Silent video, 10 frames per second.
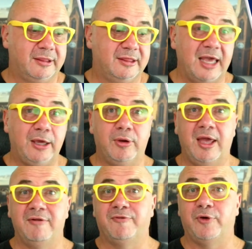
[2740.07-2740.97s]
Thank you
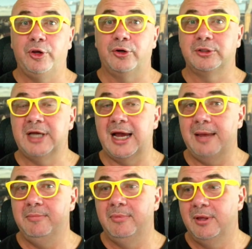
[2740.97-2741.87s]
again for your
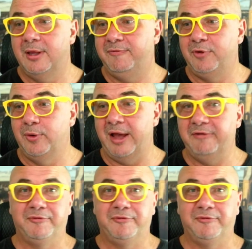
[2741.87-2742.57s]
time. If you have